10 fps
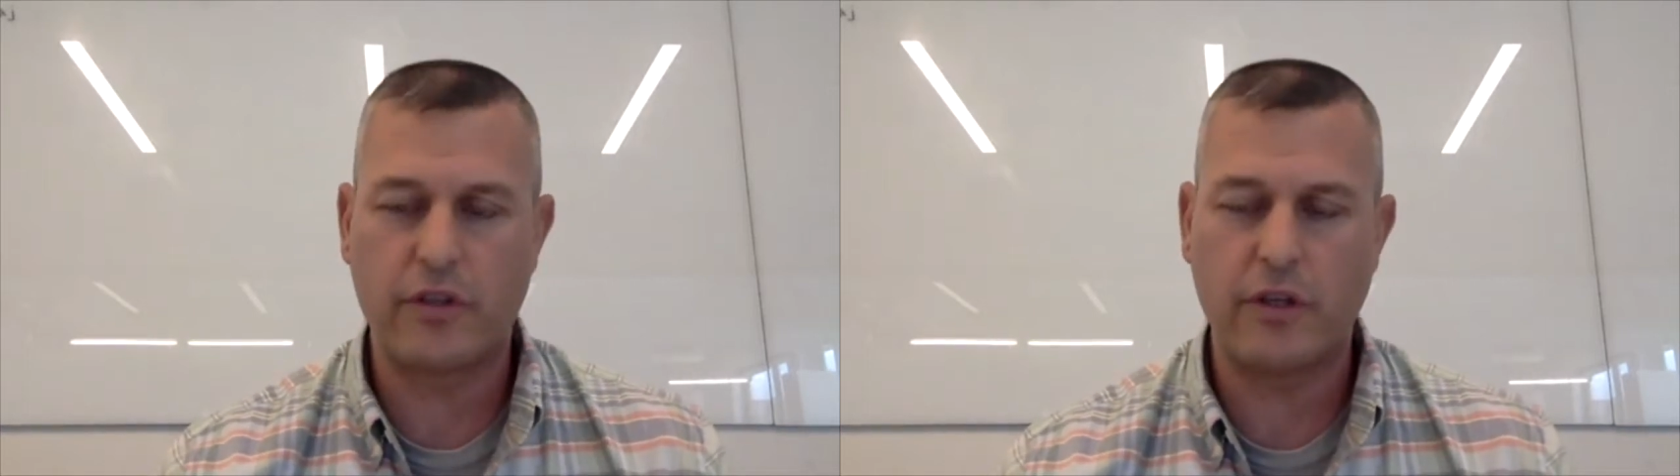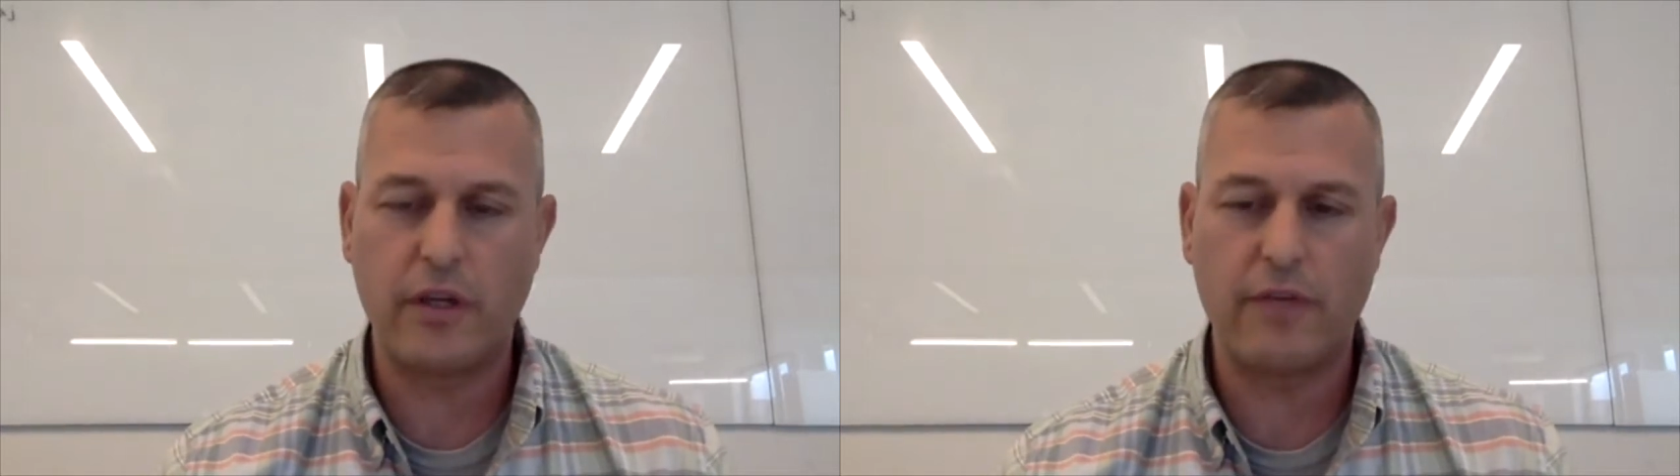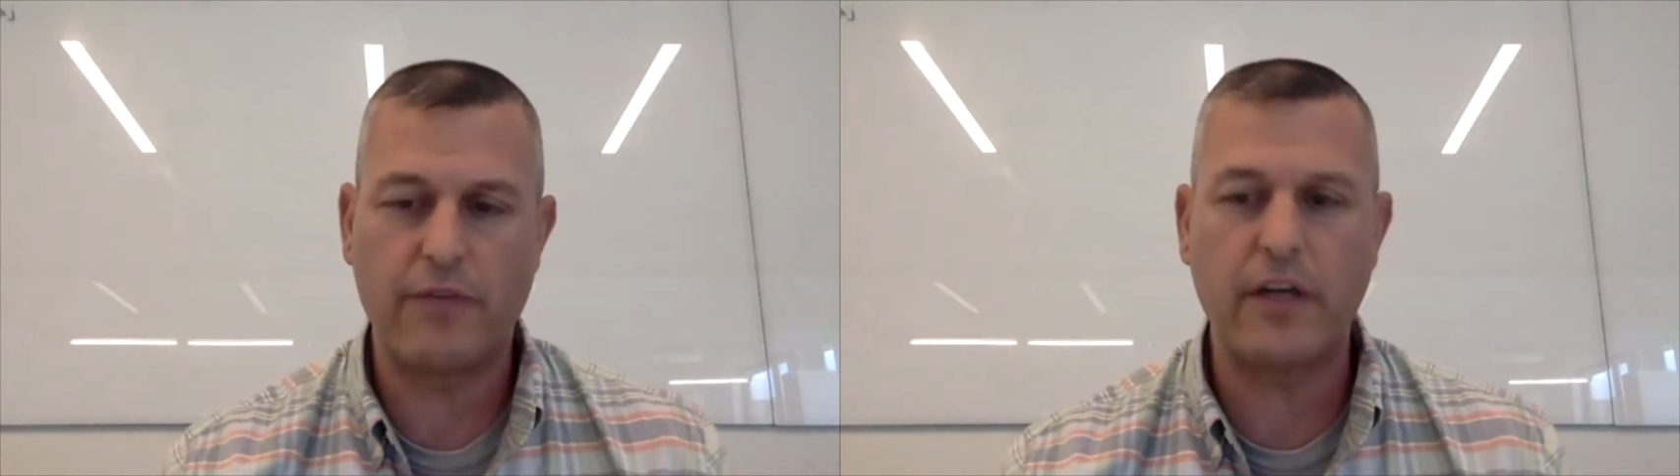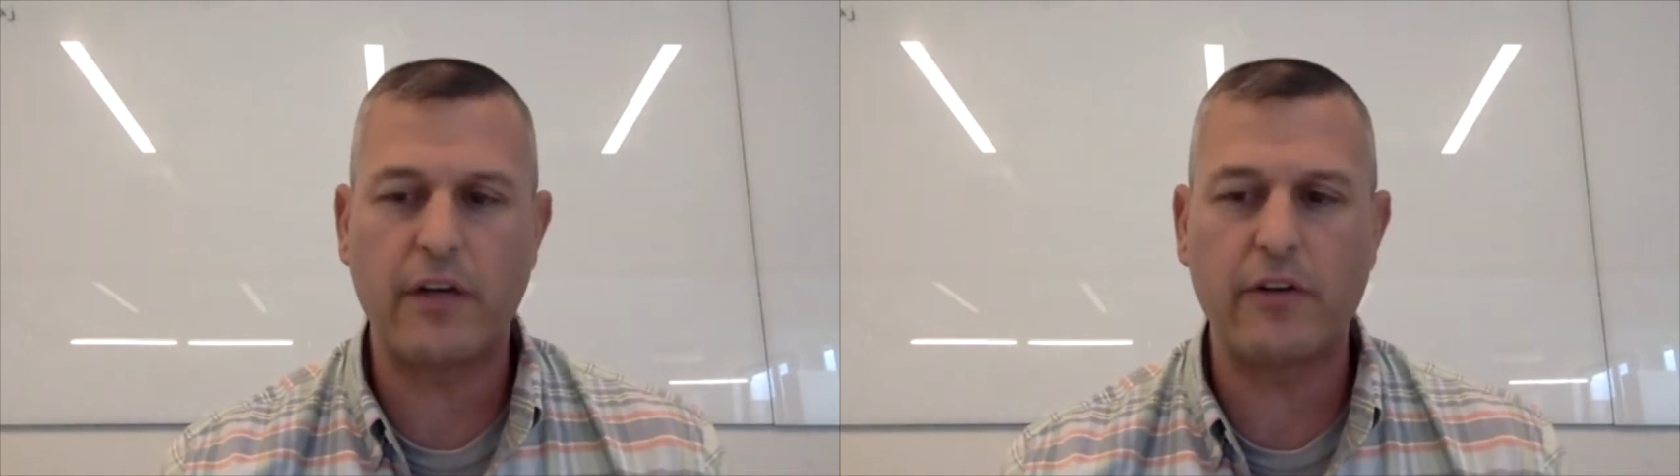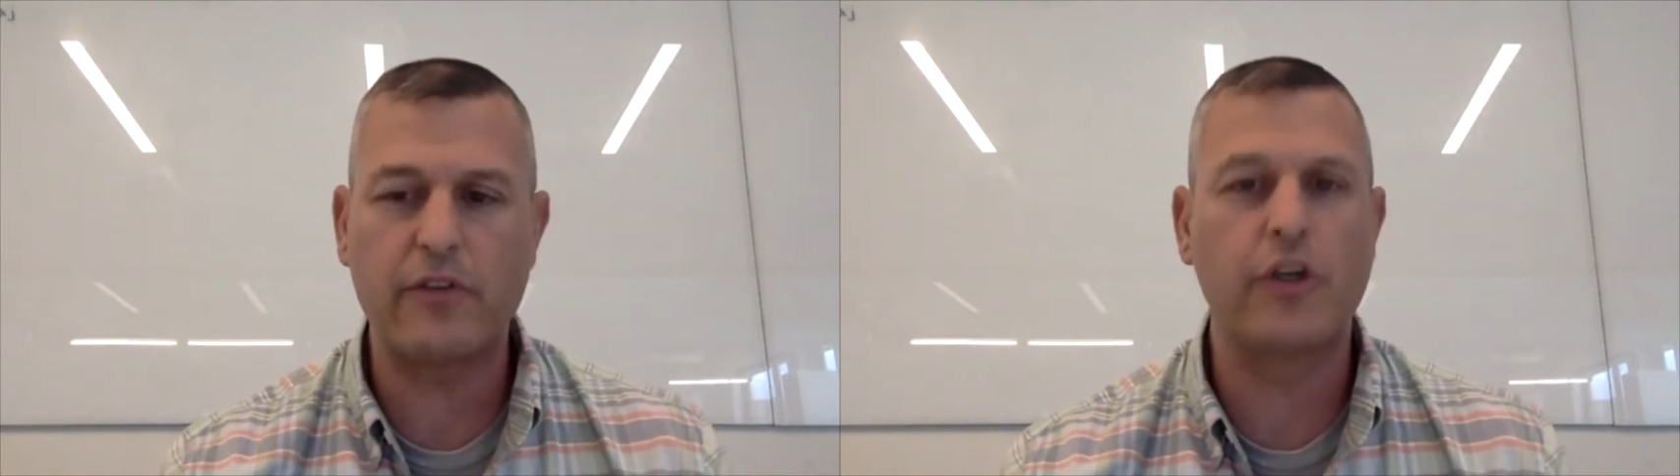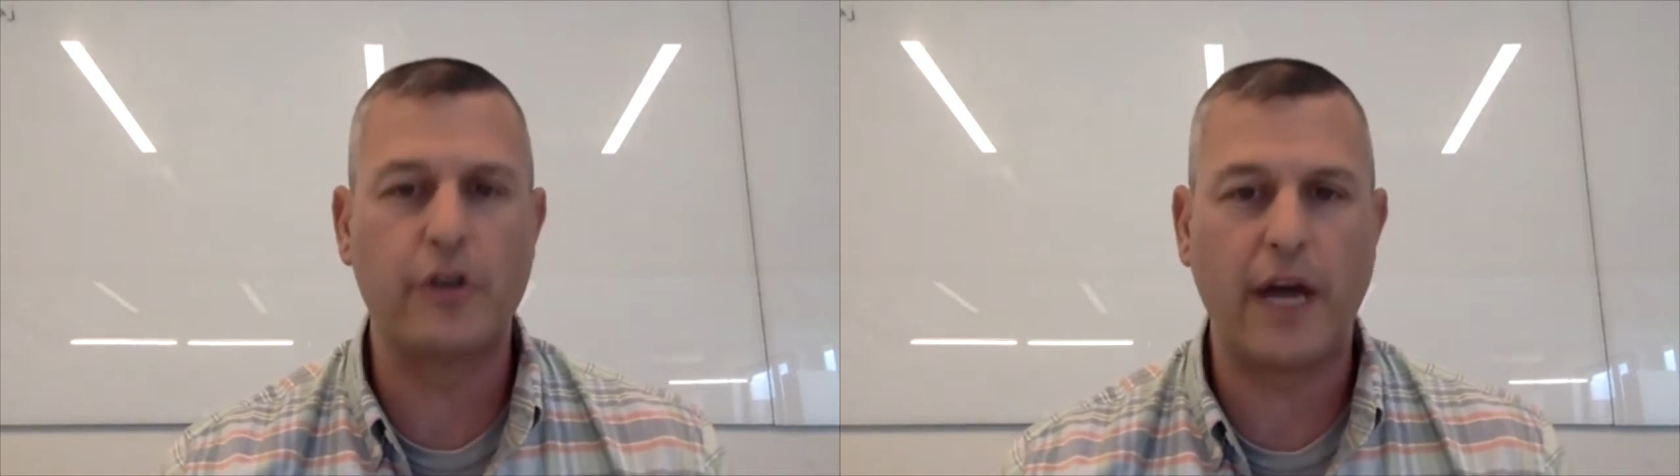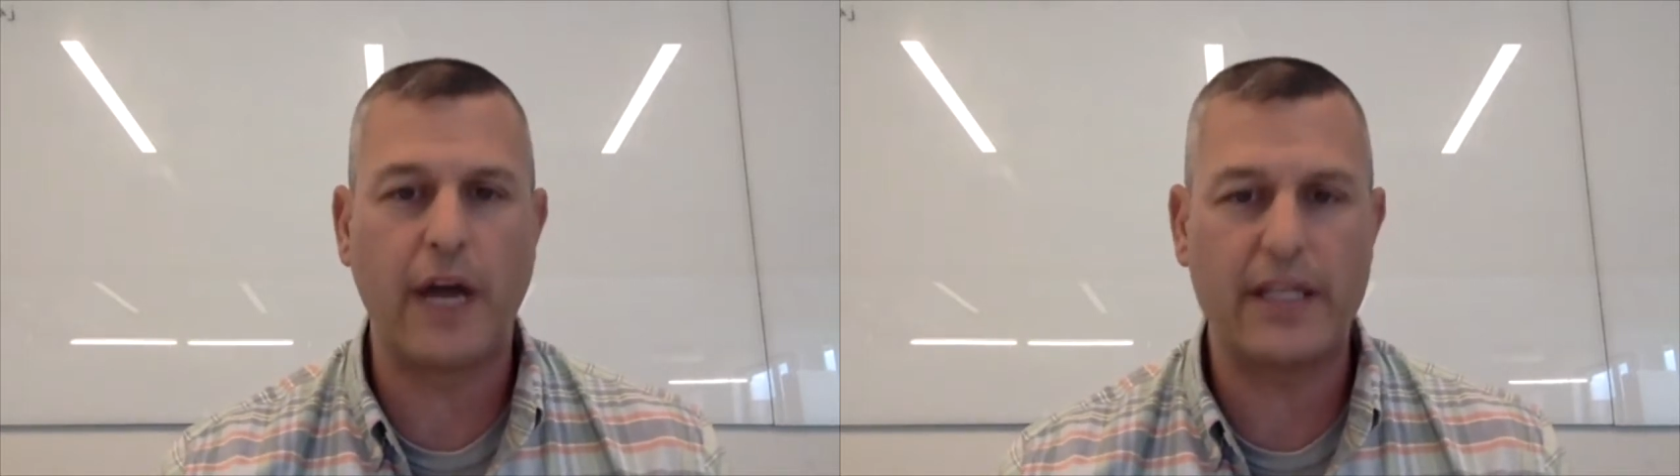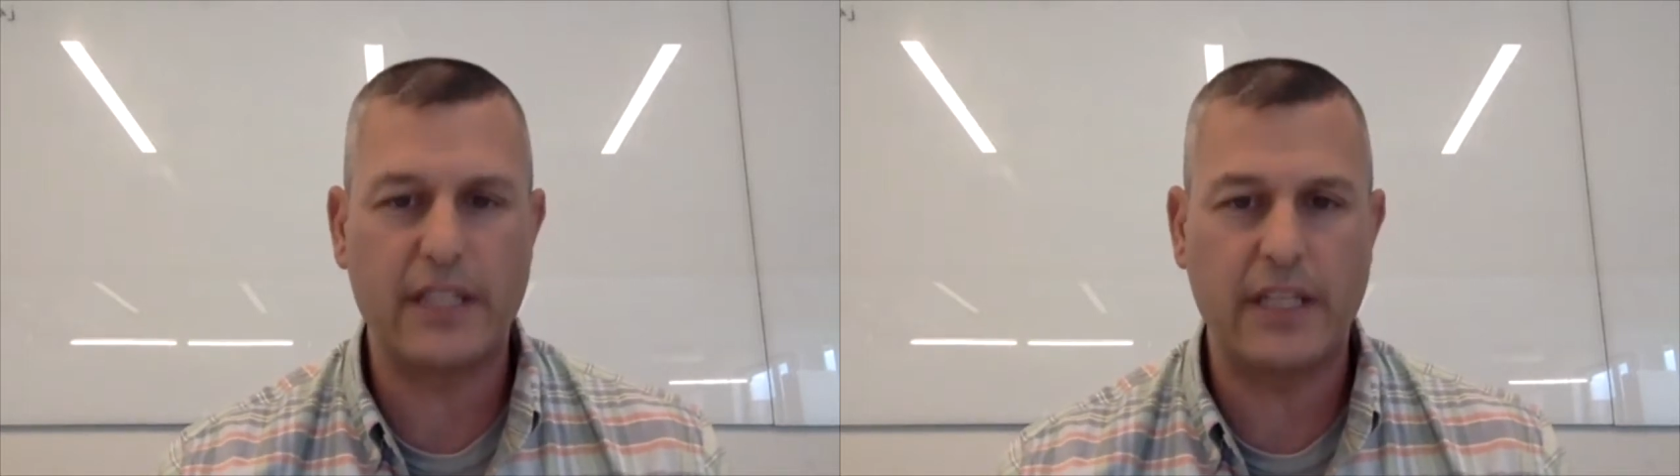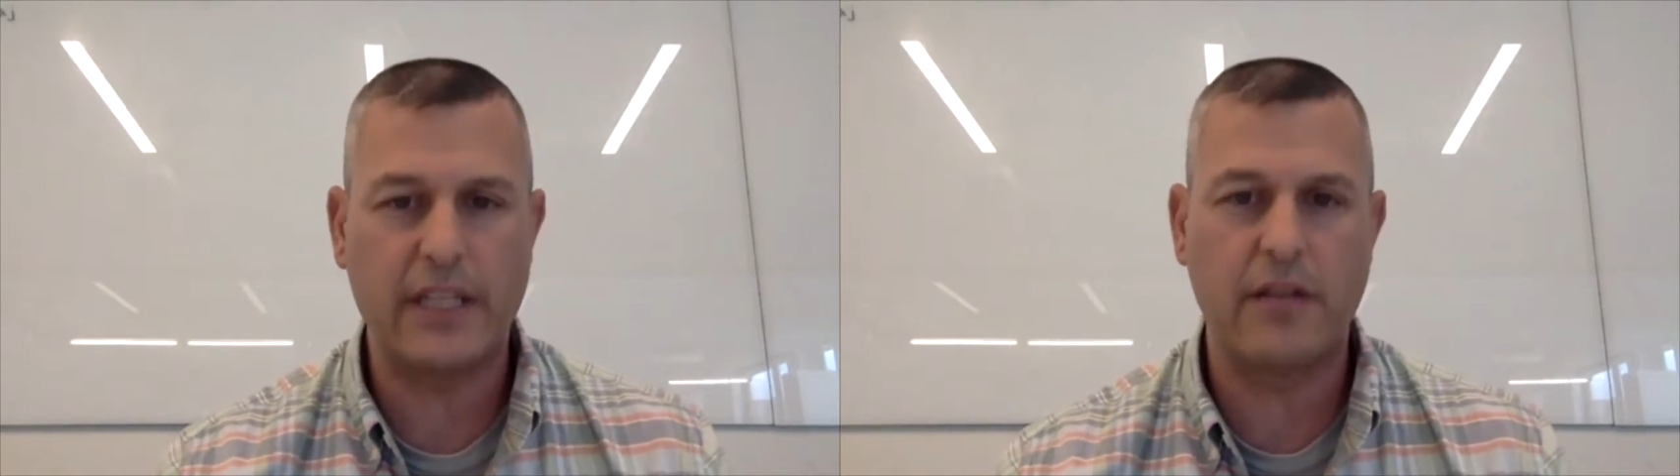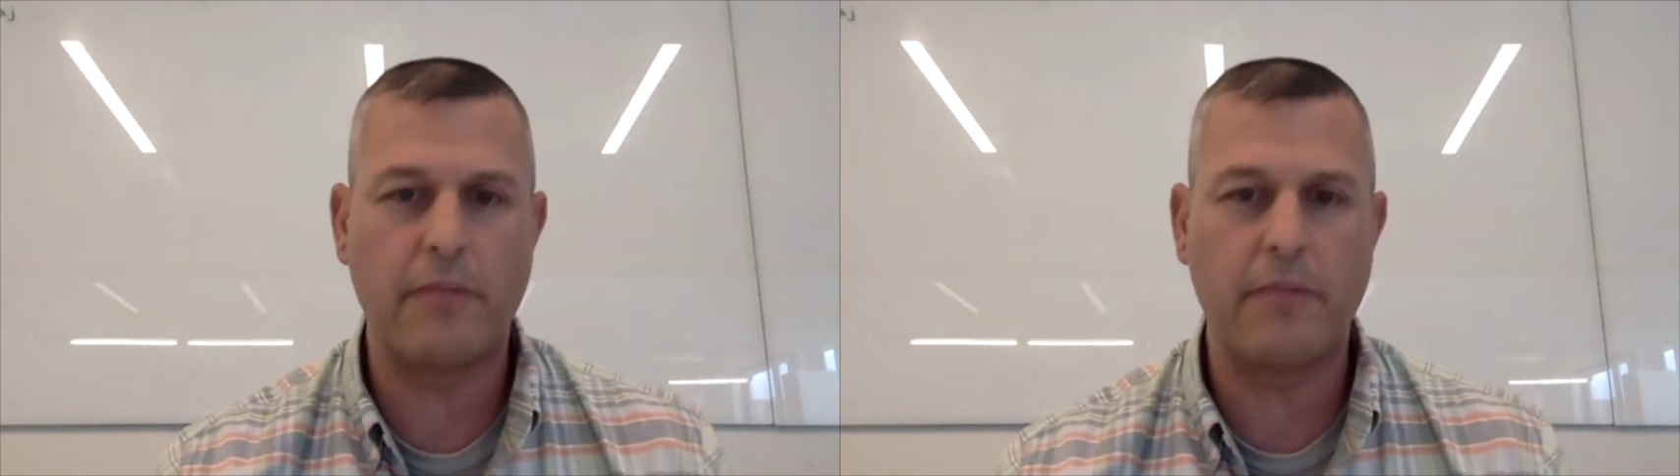if there is a good idea,